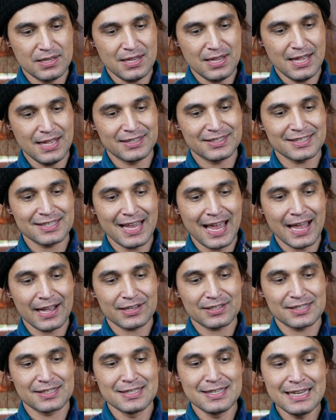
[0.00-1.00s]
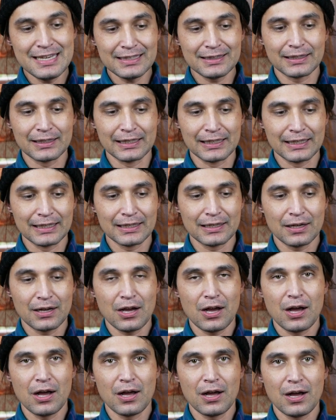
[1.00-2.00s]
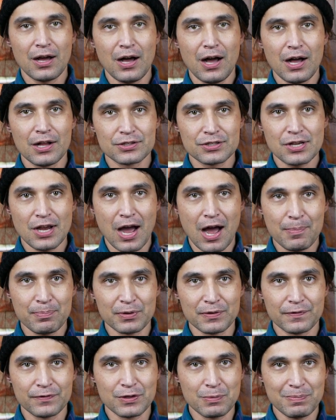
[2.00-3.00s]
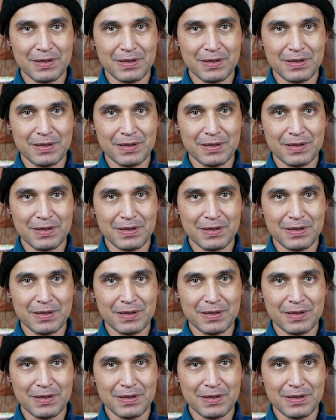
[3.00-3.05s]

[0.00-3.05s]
it stacks neatly on top of the